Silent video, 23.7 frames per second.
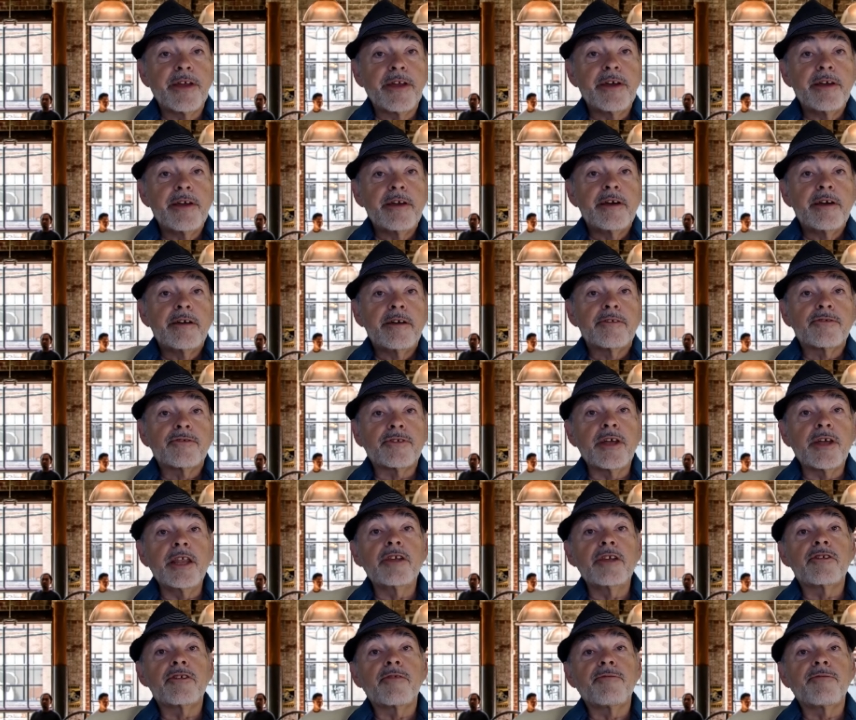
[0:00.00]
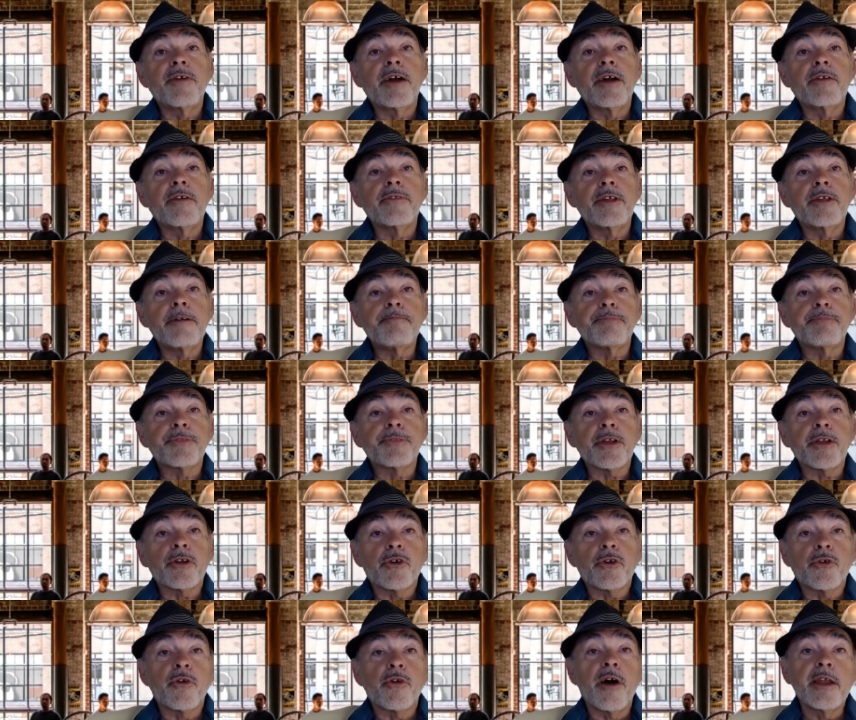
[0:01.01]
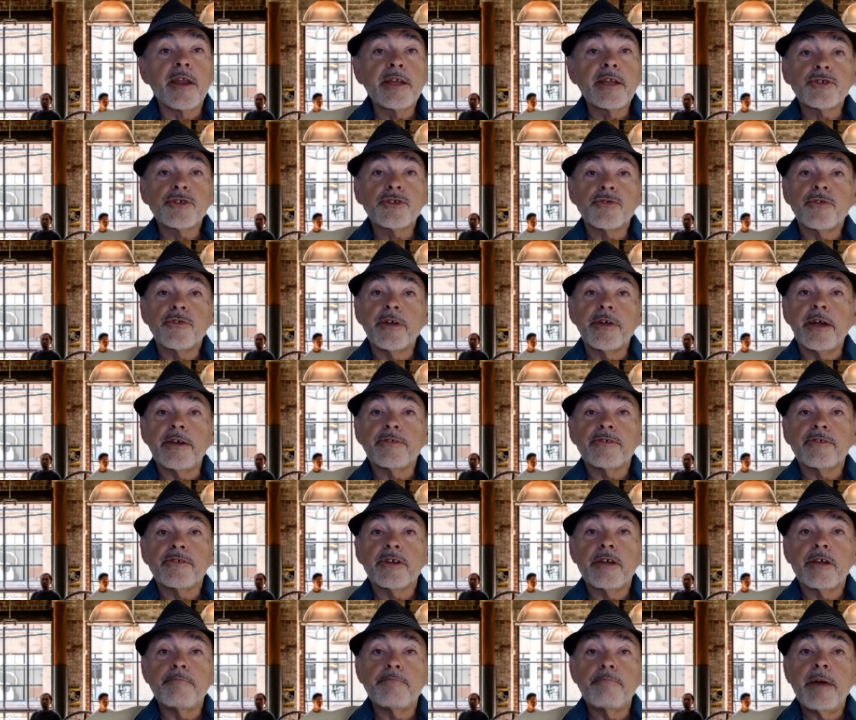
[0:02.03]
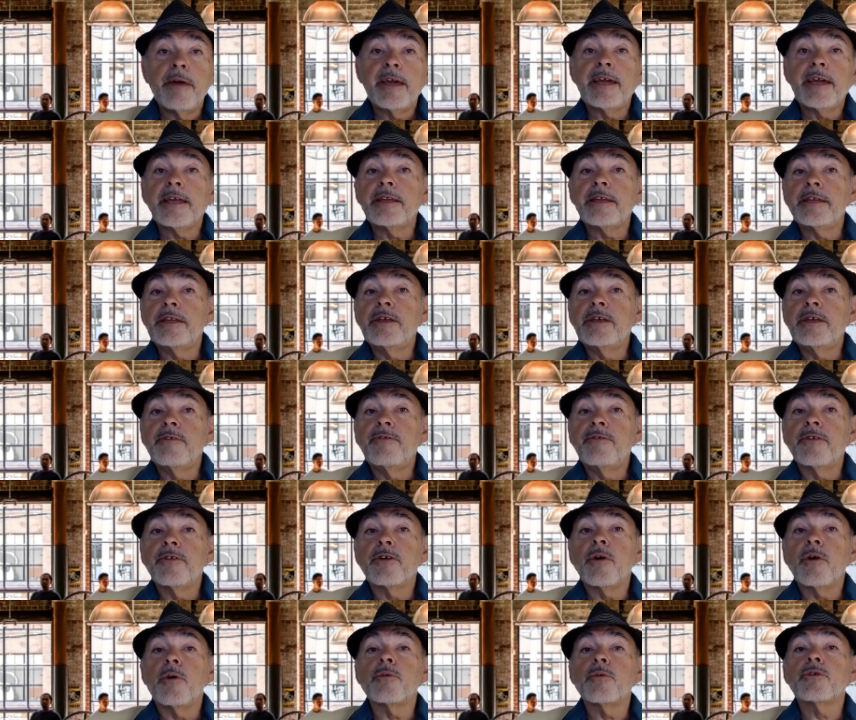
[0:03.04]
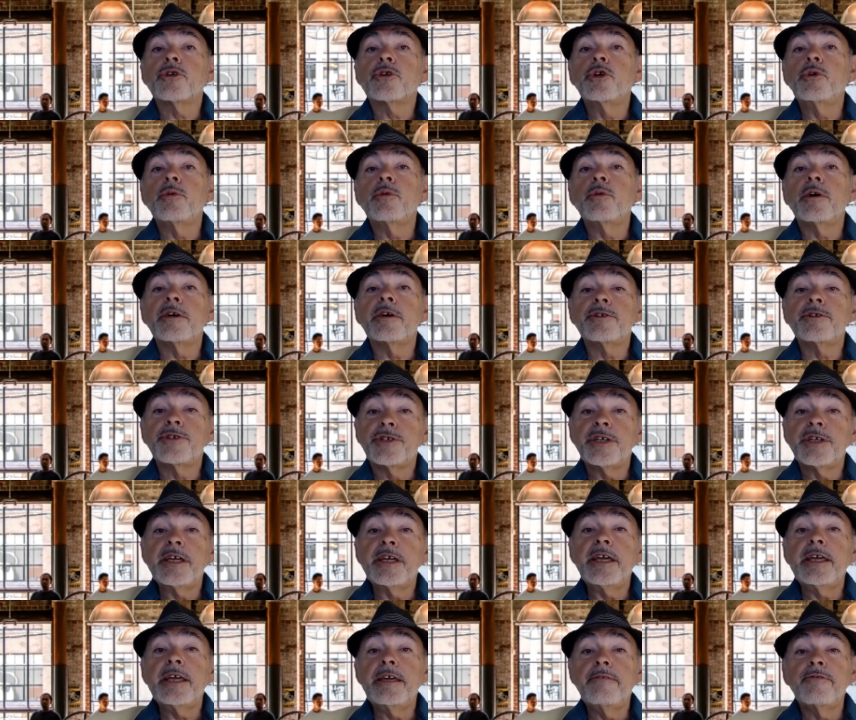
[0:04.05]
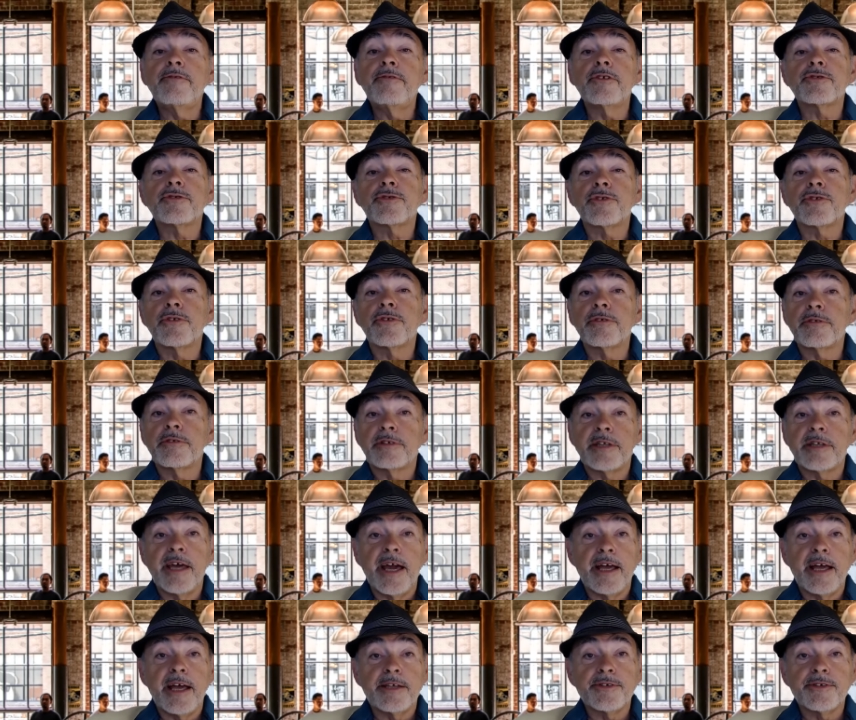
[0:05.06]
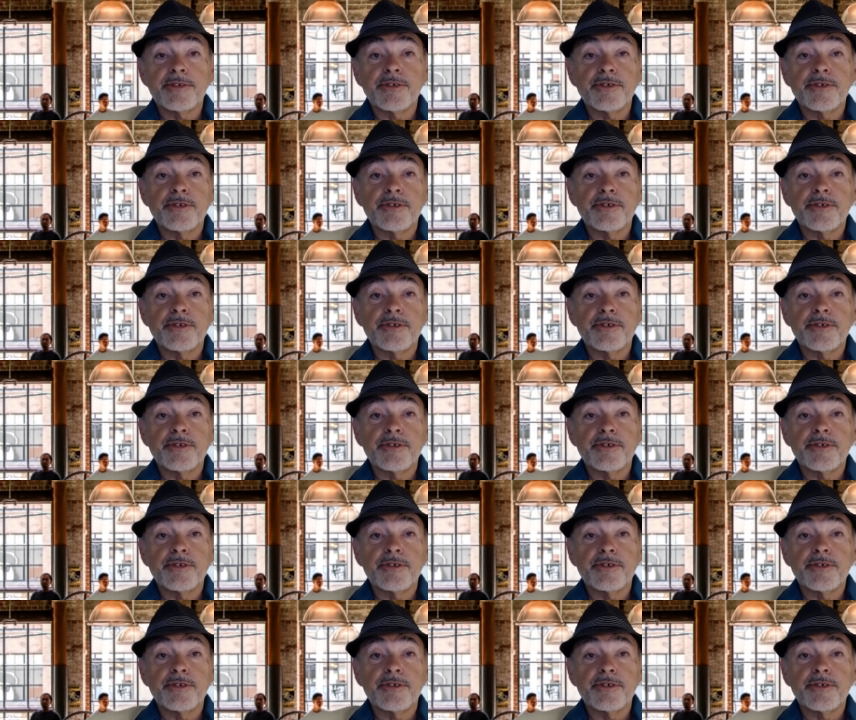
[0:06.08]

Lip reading: Studies have found that chronic stress can make it difficult to achieve certain tasks